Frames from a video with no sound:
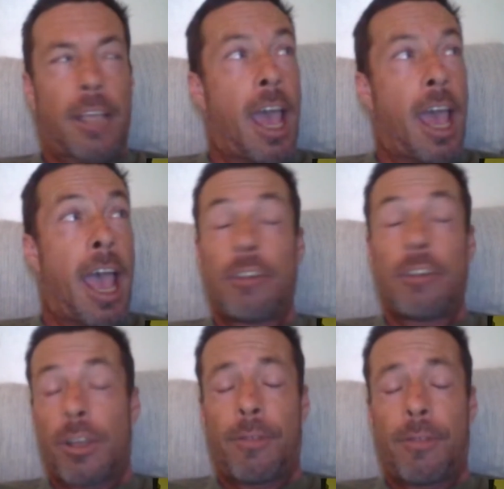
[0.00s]
I
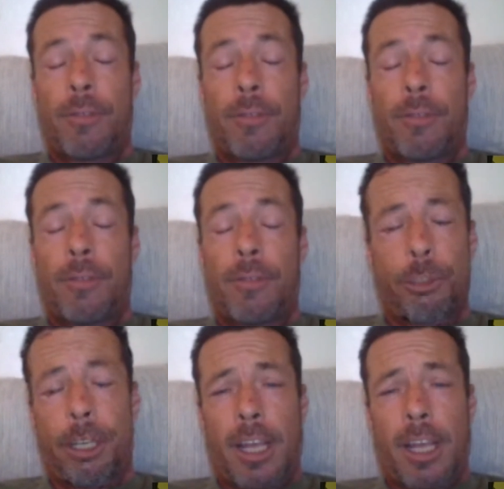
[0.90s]
also have a Lesh, but